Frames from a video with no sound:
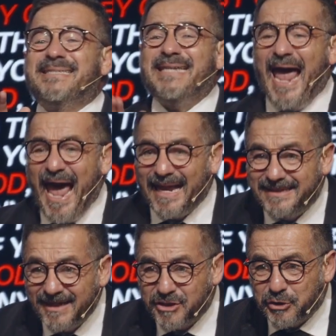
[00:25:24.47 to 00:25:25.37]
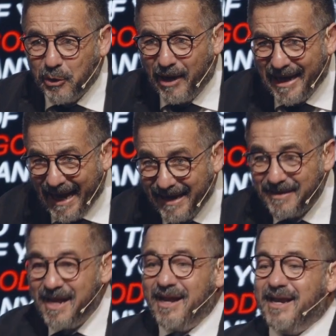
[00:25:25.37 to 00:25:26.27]
dead. It's too late.
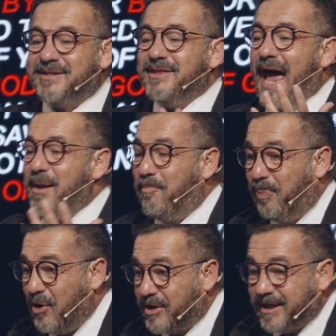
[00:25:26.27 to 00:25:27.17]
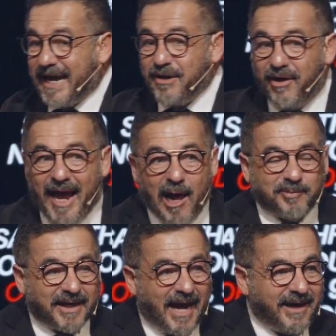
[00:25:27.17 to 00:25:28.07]
Listen, that book cannot help
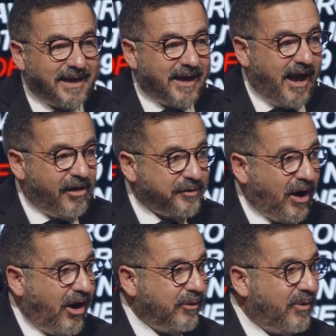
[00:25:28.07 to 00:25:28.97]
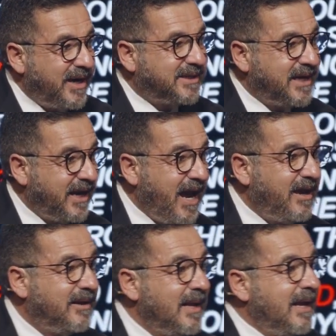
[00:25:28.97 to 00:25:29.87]
the guy to get a healthy heart. What does he
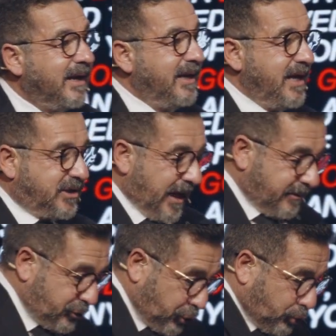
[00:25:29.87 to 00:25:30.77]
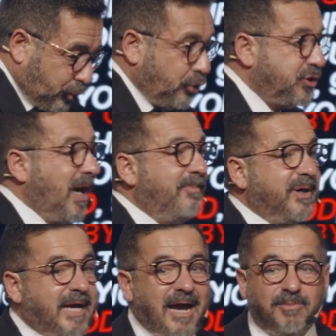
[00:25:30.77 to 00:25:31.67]
need? He needs like jumper
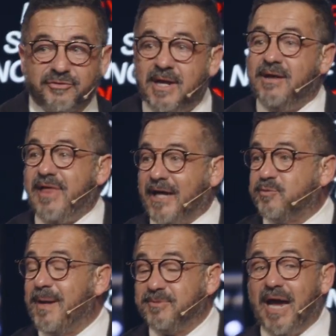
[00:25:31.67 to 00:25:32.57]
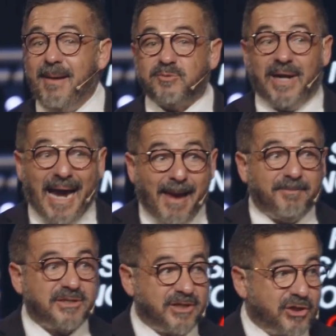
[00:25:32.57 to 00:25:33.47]
cables. That's sometimes what
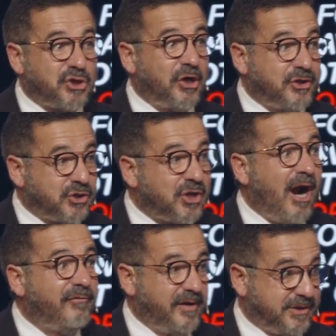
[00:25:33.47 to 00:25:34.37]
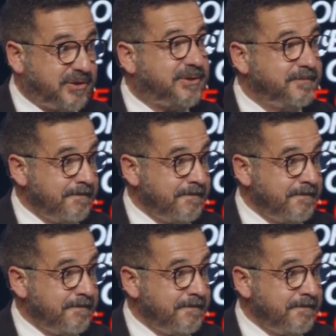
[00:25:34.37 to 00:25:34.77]
happens in a church service,